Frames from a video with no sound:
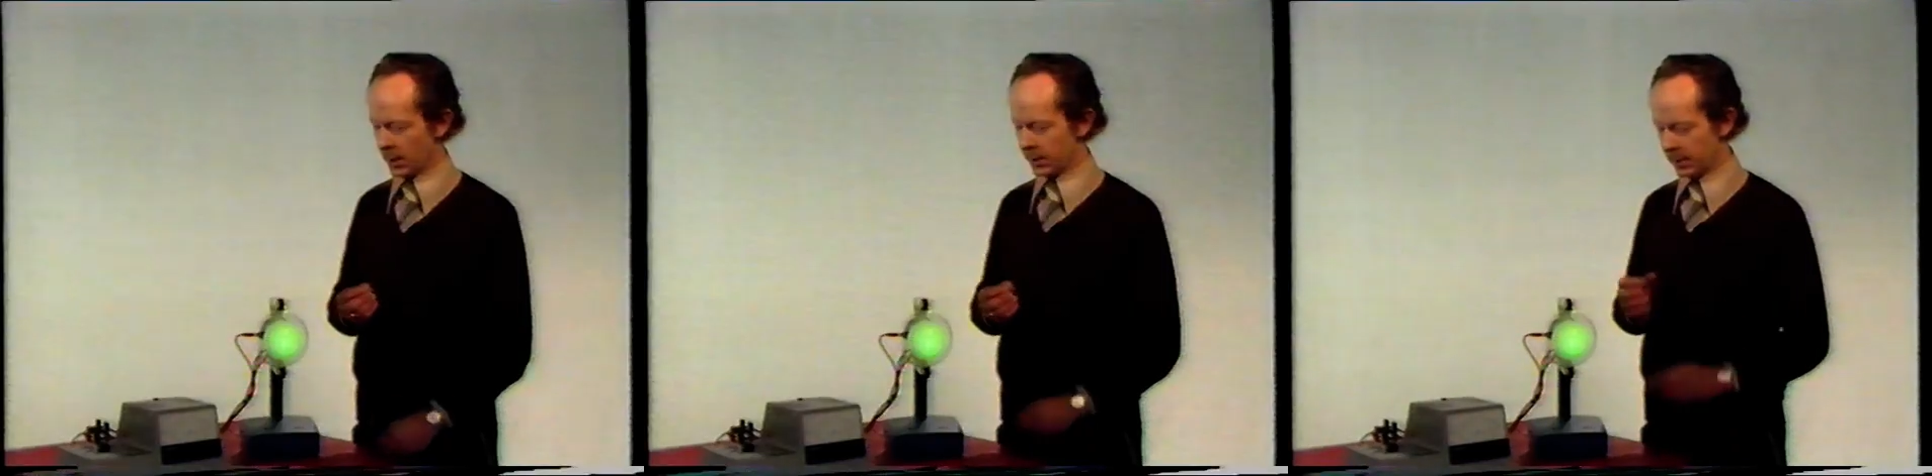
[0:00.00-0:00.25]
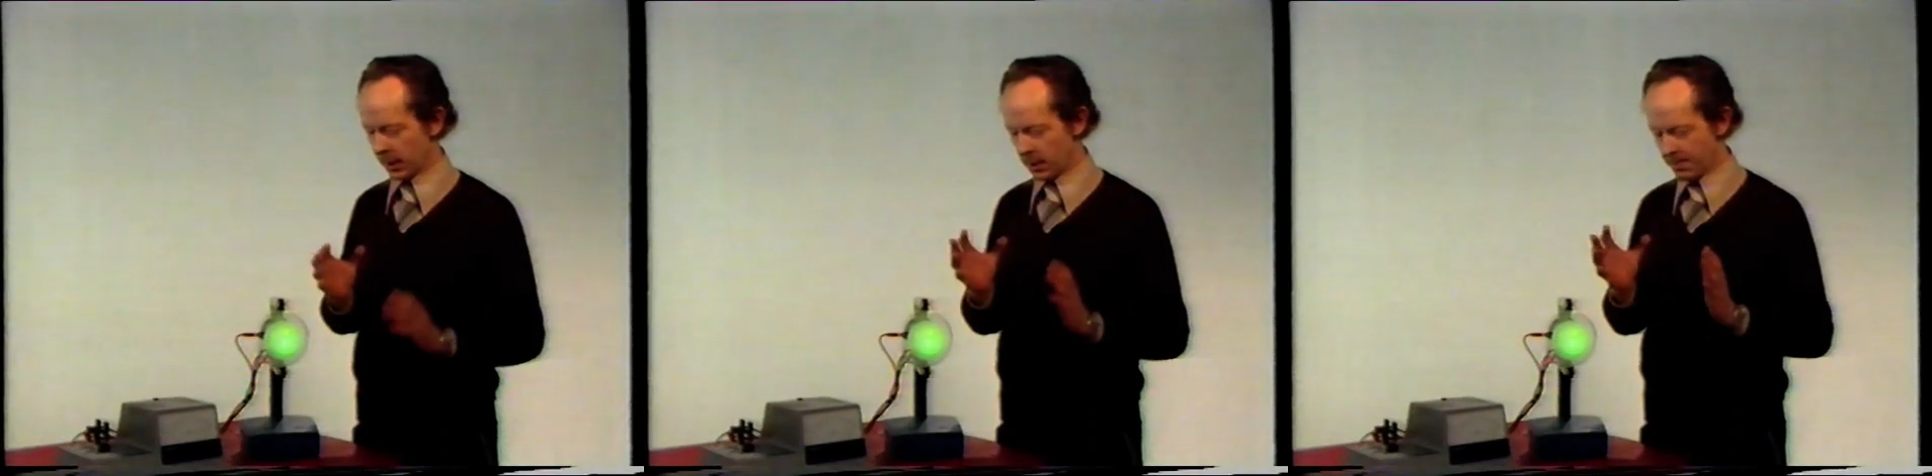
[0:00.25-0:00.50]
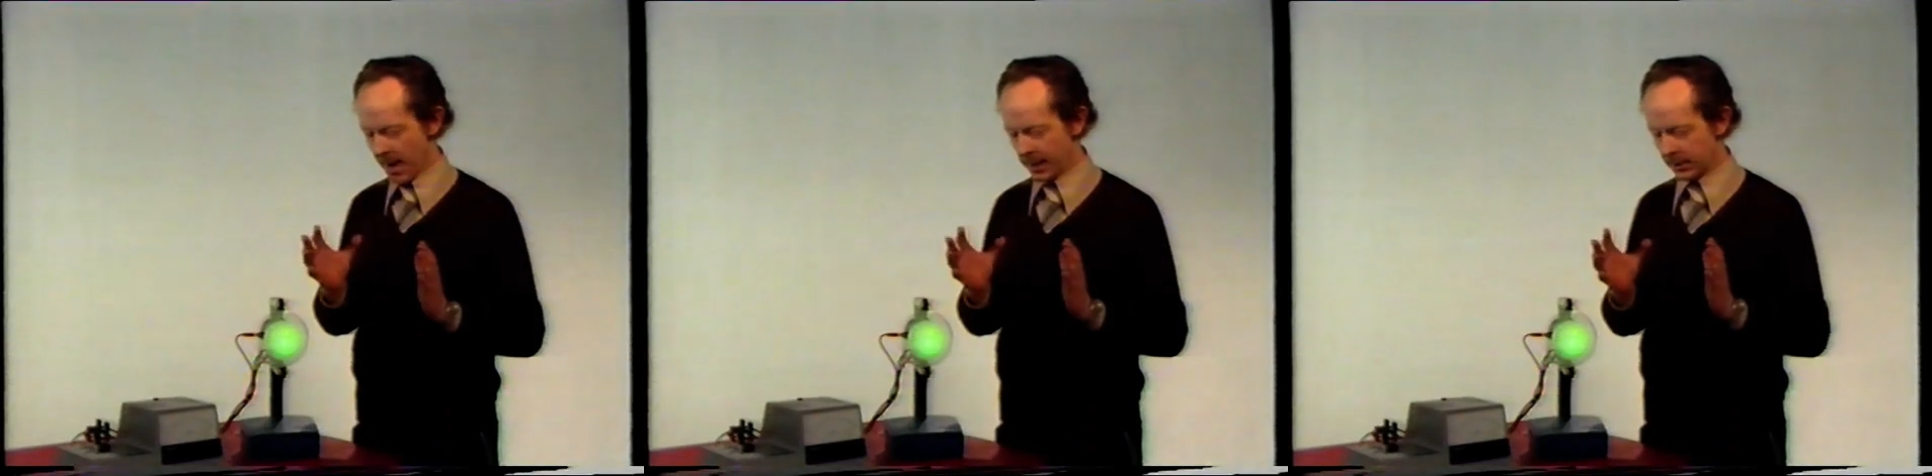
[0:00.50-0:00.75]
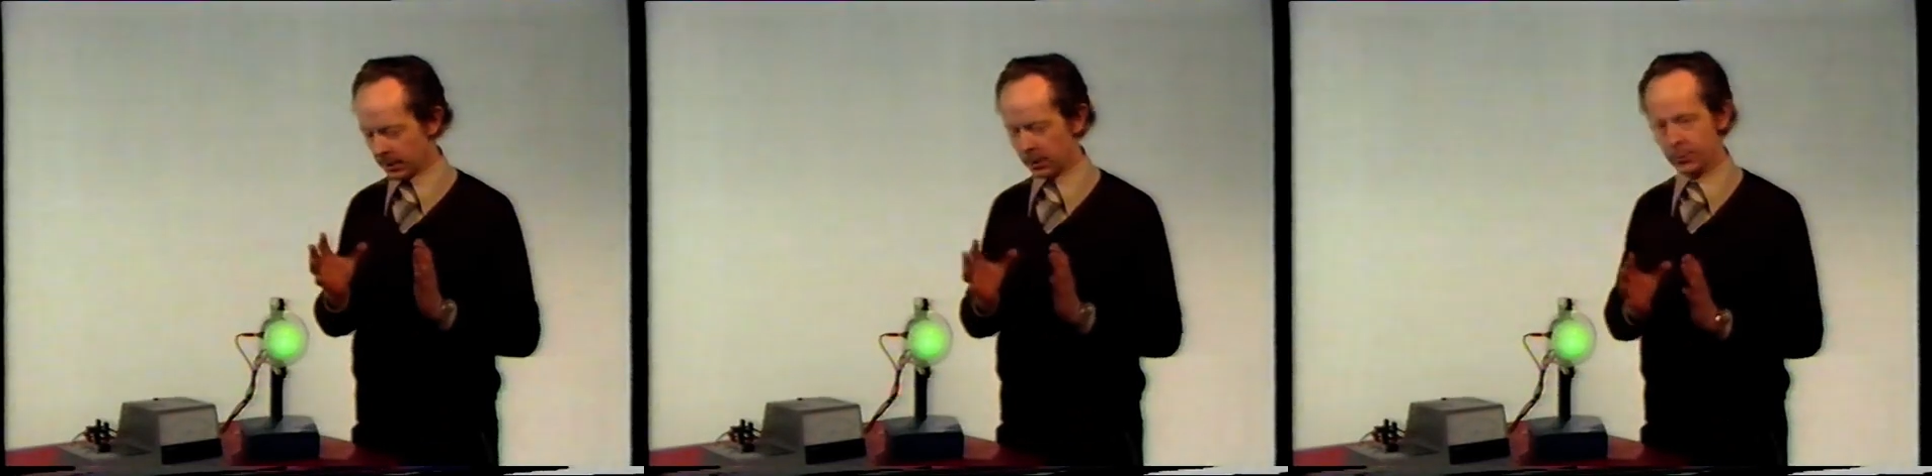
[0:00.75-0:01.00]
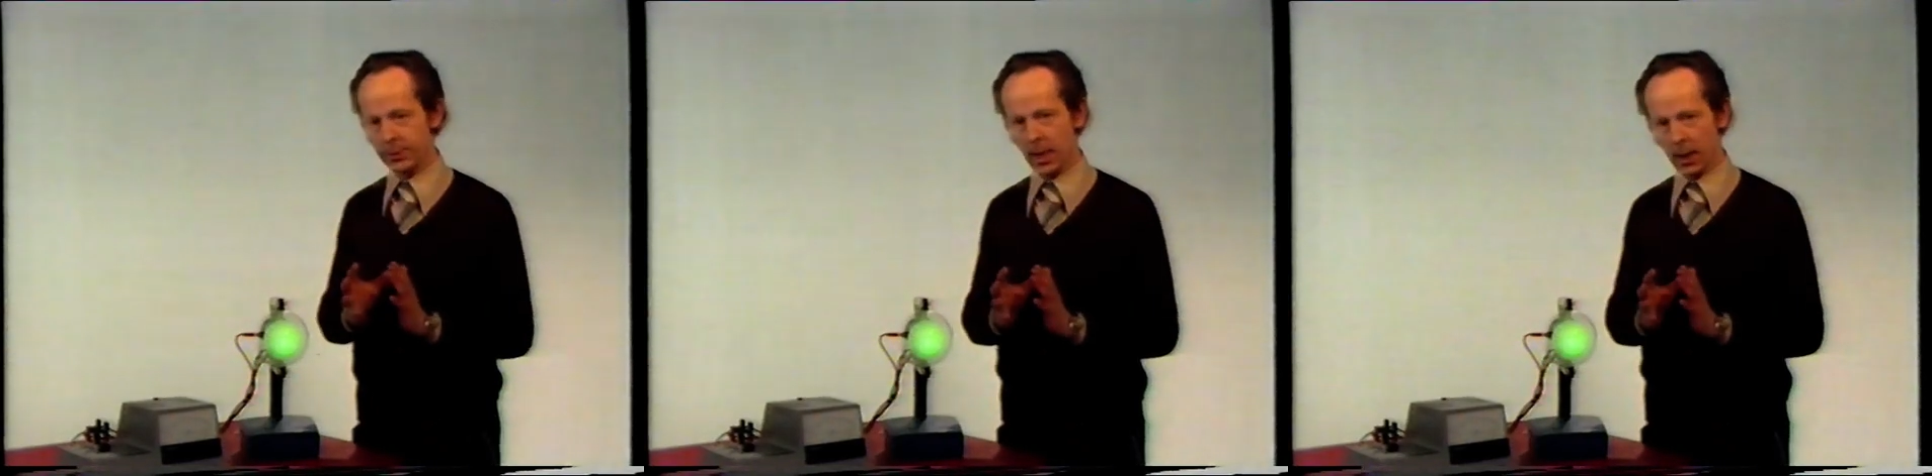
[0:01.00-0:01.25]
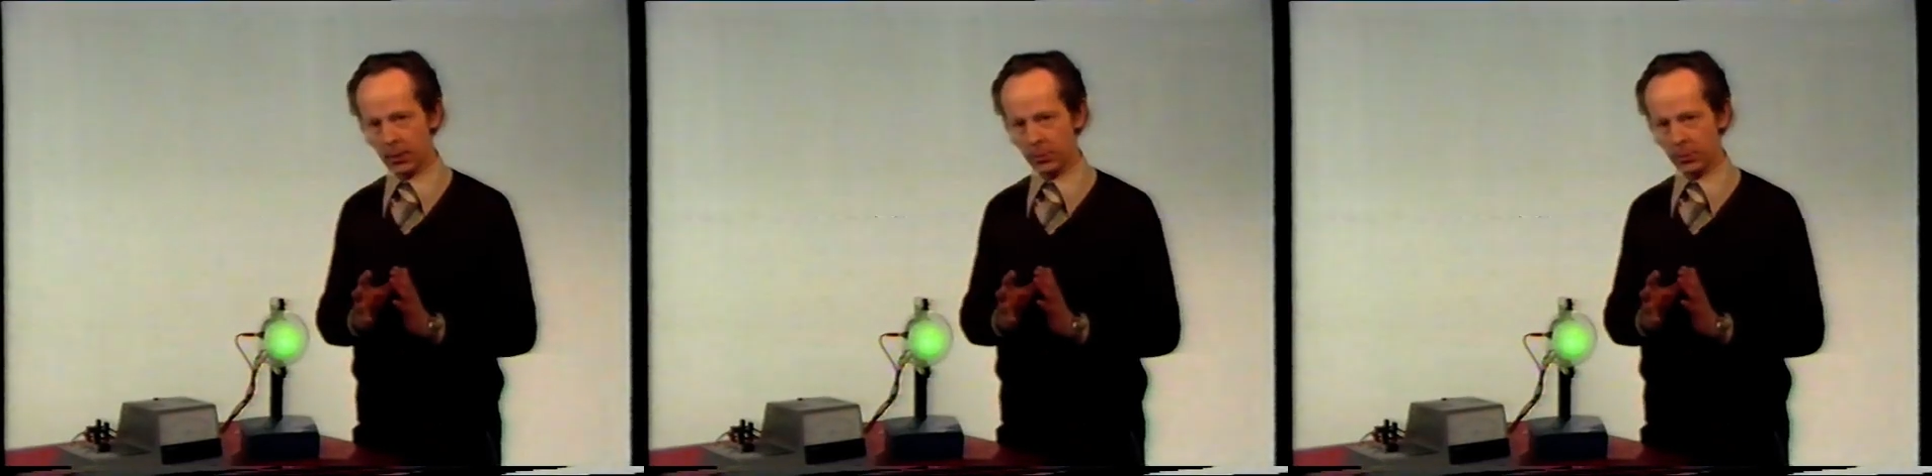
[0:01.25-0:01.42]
the pattern goes down,